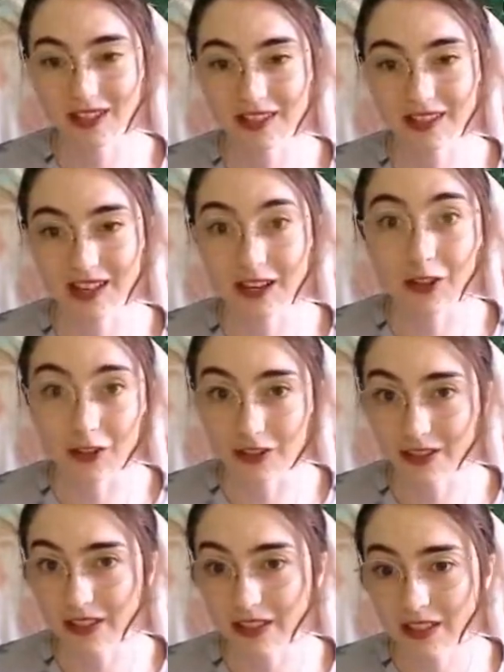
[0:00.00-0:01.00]
that I
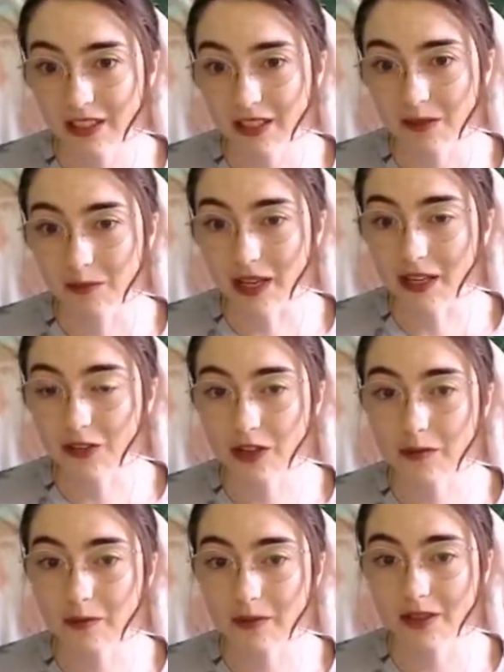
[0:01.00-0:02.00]
could make a
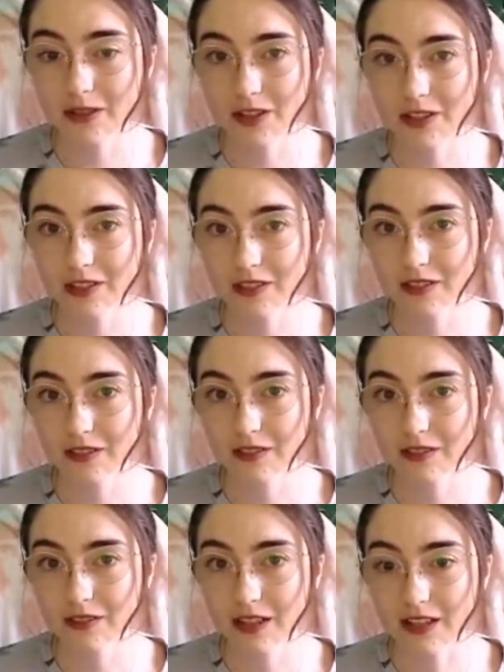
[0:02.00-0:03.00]
dream address,
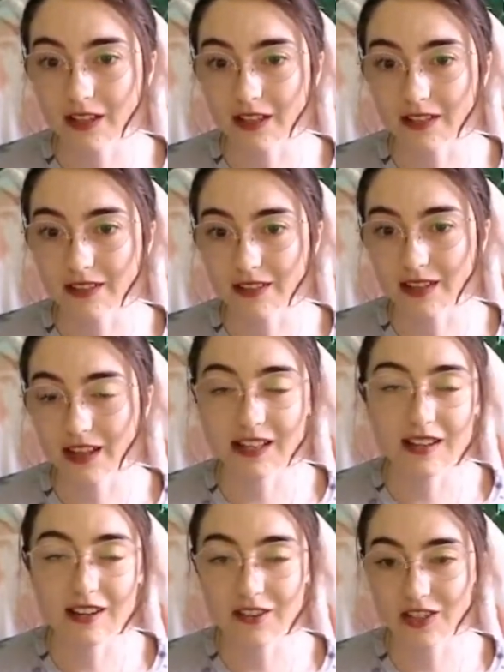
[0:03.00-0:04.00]
and I
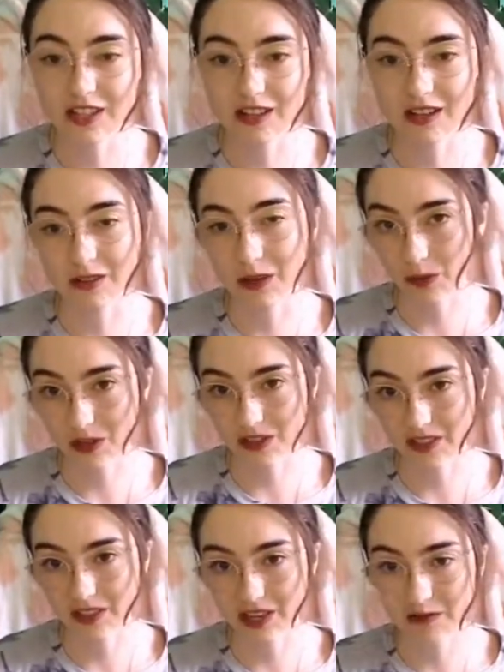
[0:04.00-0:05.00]
didn't understand how they worked
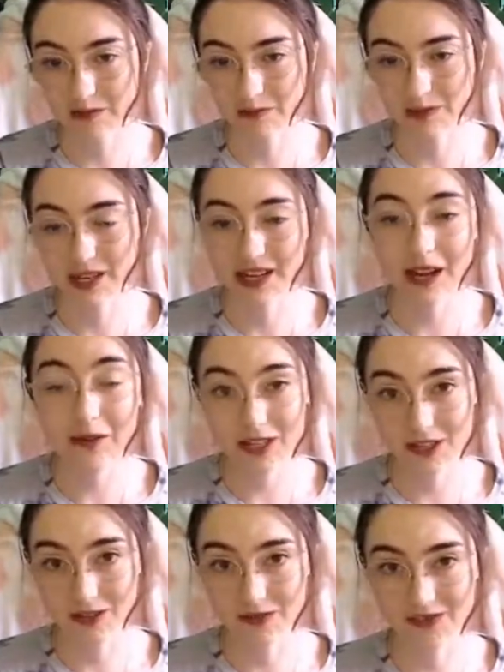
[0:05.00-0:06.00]
at the time, but now I
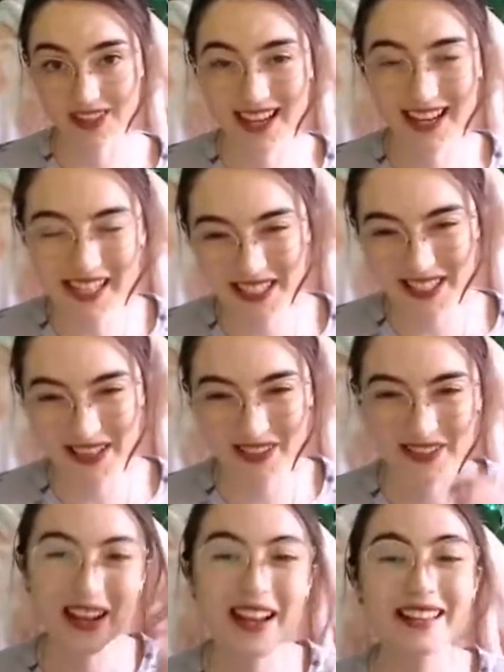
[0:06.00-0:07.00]
do.
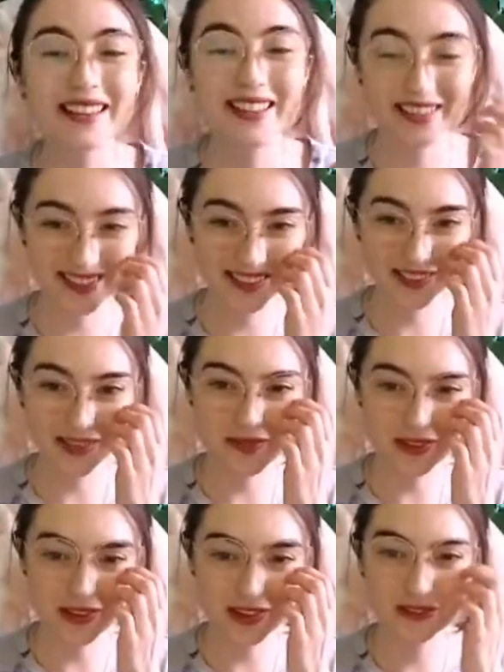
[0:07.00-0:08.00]
So there is a dream
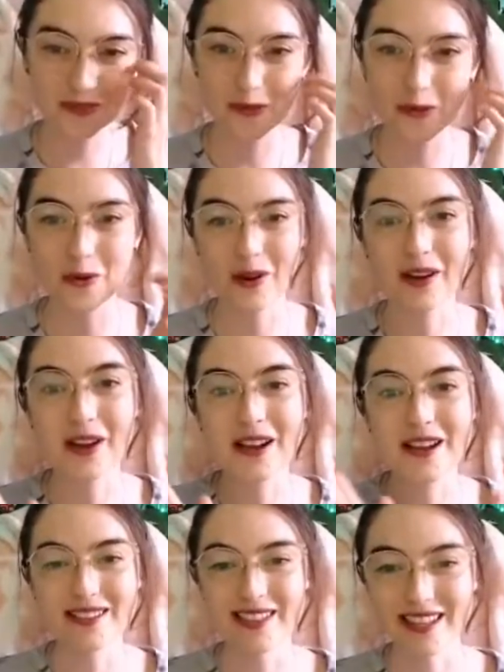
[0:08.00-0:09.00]
address for
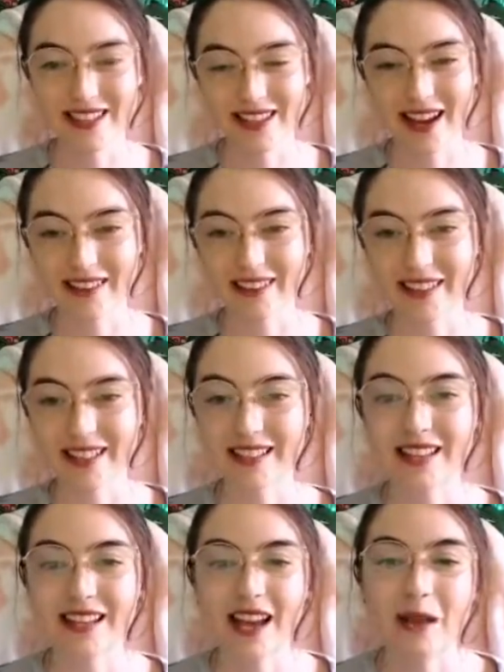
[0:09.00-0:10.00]
this
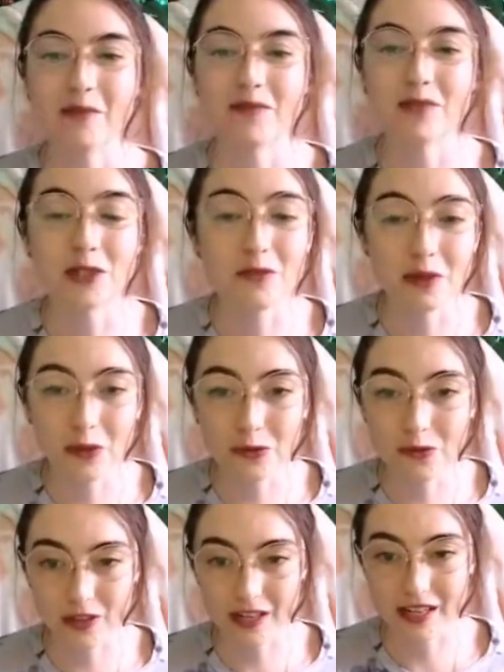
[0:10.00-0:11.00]
island, so feel
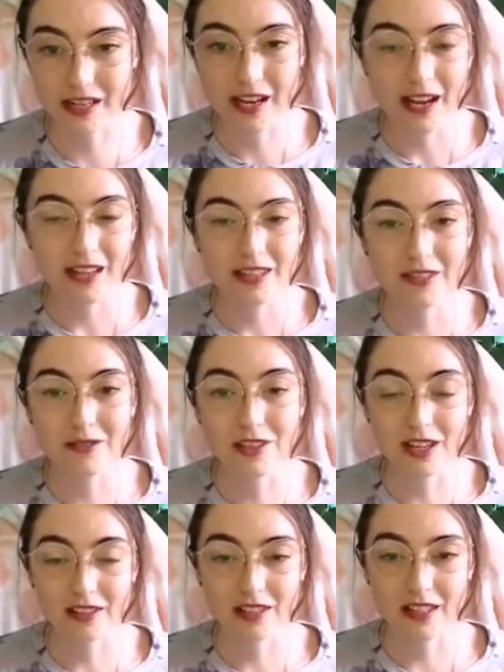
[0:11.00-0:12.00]
free to
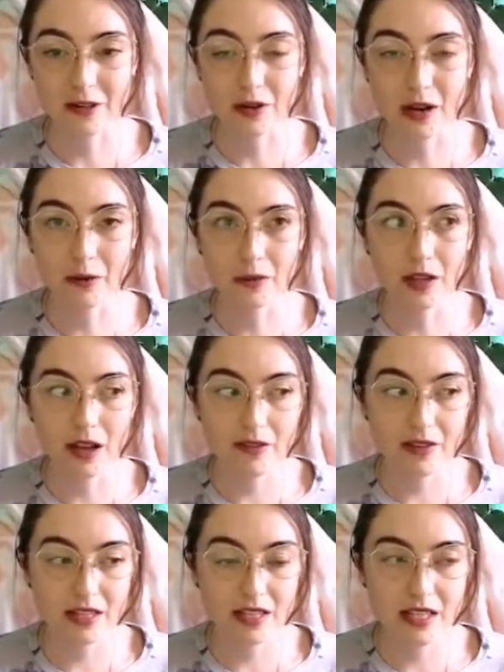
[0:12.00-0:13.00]
check that out. I will have it